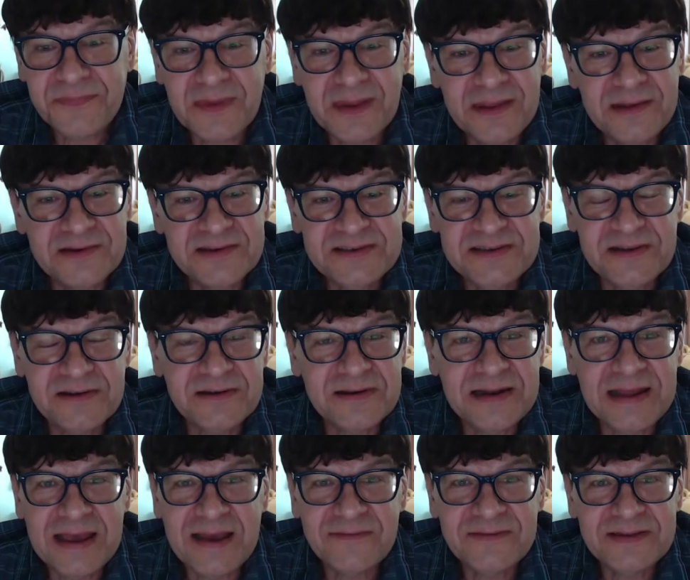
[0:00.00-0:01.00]
You're still going
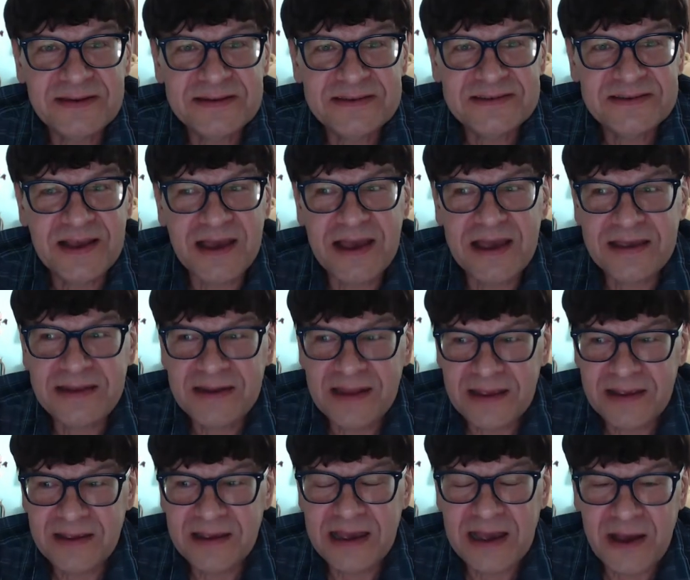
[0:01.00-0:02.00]
to have to decide
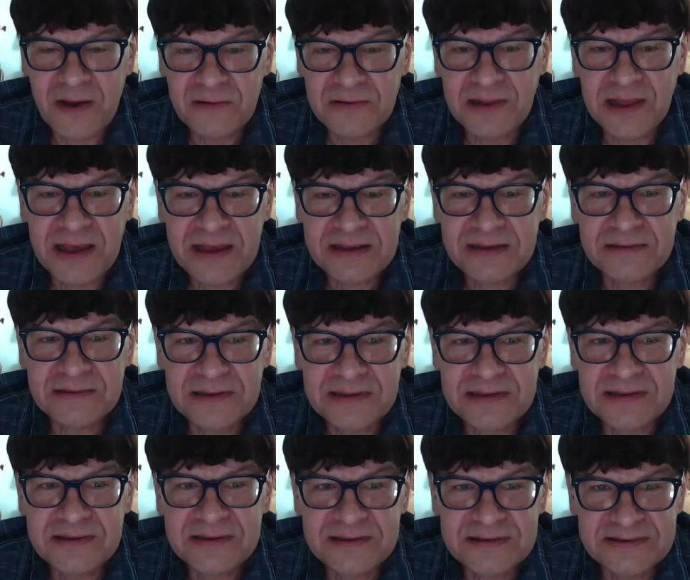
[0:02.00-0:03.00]
how
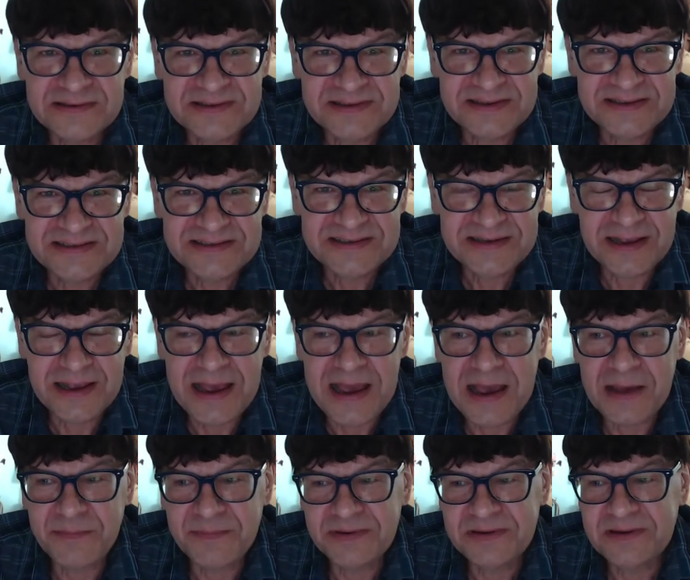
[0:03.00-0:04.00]
likely is this to
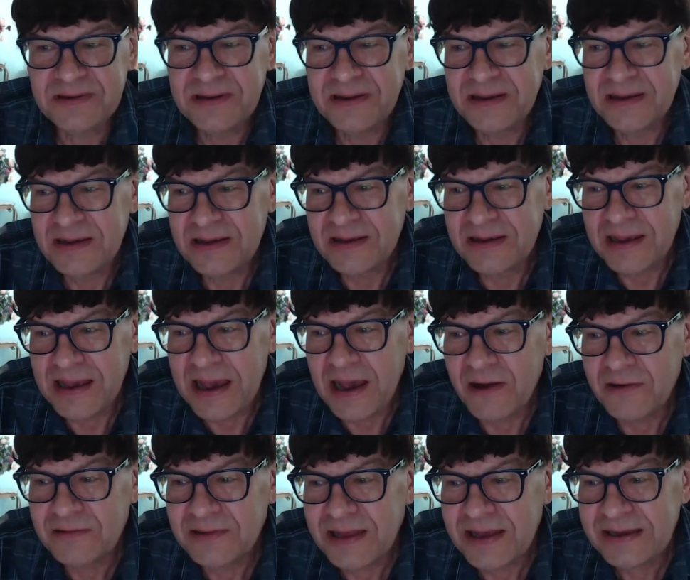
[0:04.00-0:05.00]
happen?
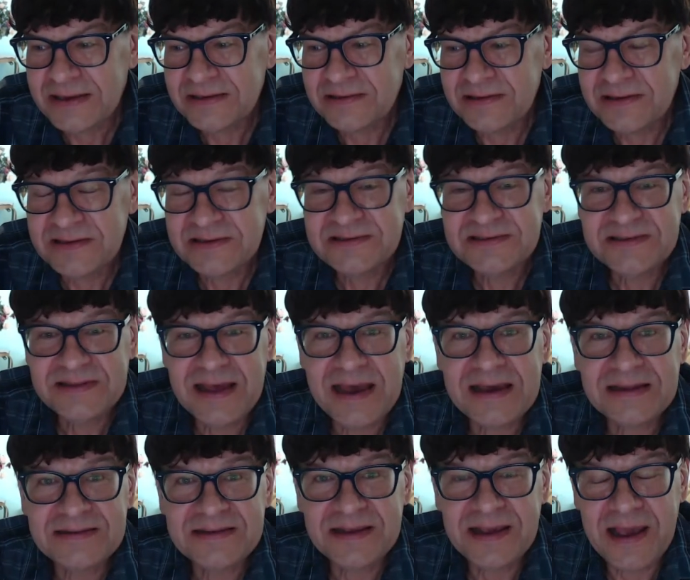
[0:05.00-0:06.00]
How likely is
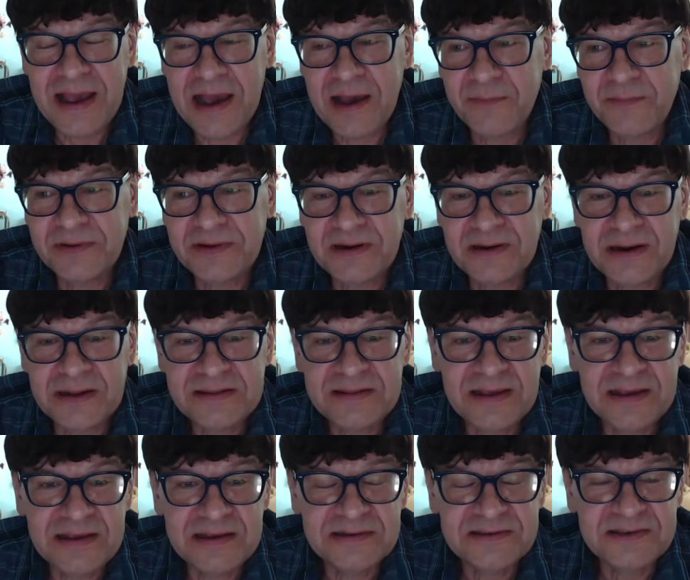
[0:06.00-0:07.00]
that to happen? And I
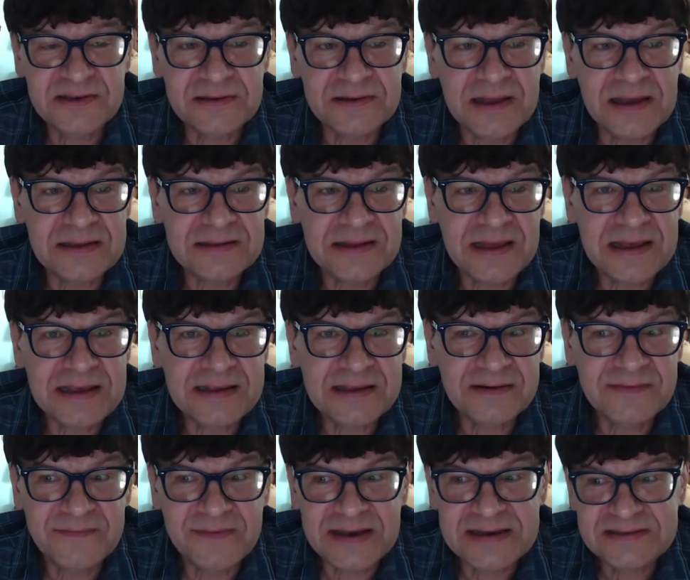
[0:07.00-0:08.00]
think it's a lot like
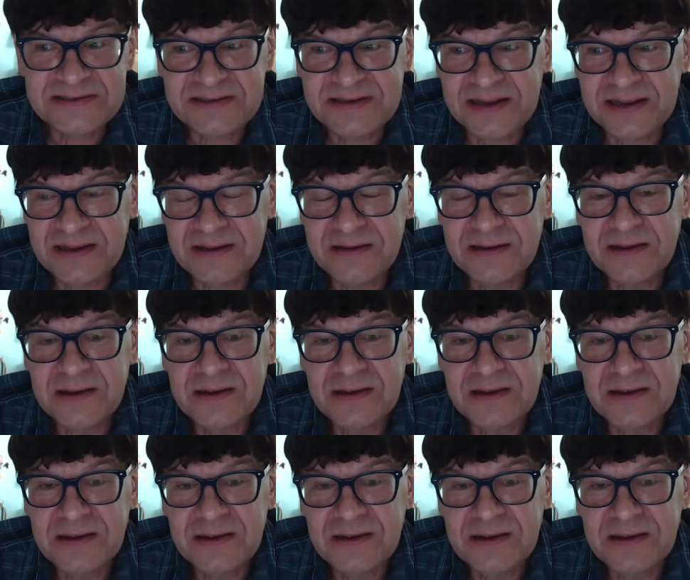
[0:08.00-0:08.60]
investing.